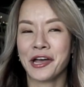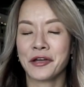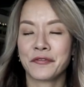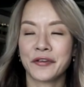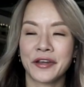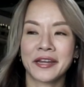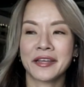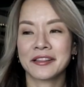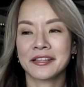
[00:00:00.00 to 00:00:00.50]

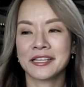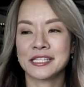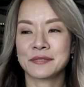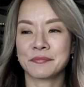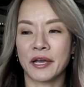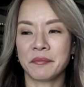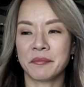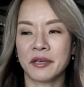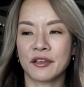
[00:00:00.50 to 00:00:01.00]
reading this
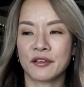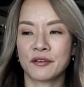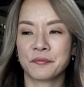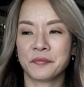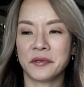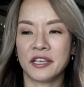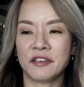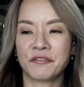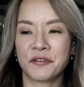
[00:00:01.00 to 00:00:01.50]
might make you
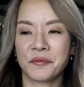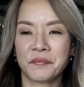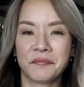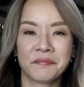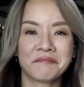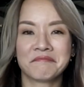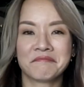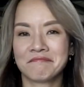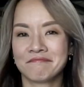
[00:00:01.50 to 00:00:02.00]
be even